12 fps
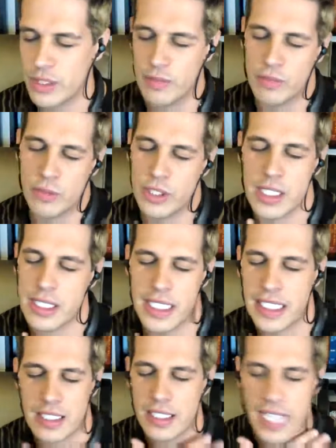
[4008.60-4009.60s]
wouldn't
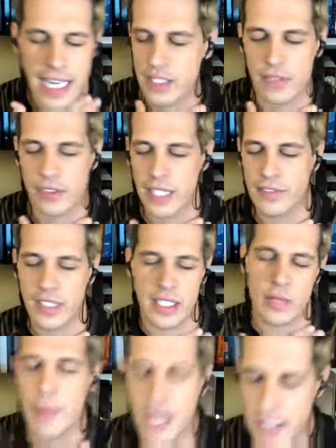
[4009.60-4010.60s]
sink to the tactics of the left. I
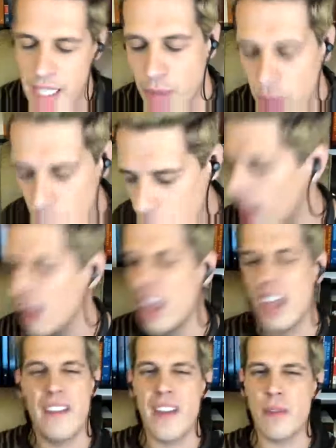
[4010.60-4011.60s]
think we're better than that, blah, blah, blah.
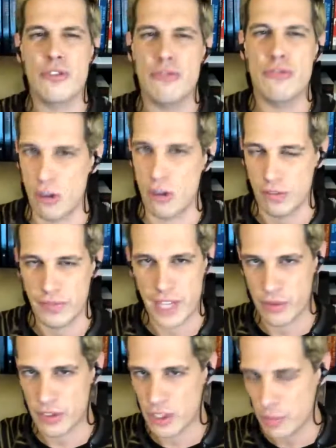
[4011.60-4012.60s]
And that was wrong.
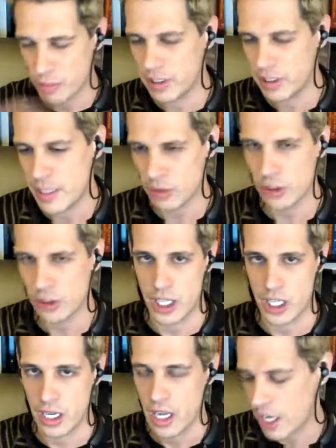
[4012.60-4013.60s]
That was complete
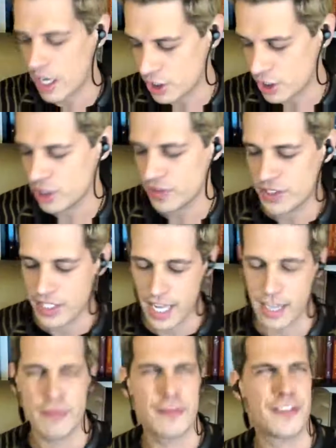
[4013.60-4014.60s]
bullshit. I should have
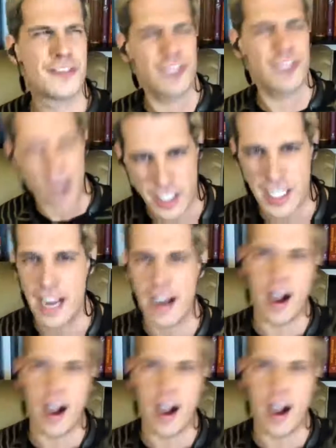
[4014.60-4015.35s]
said, fuck yeah,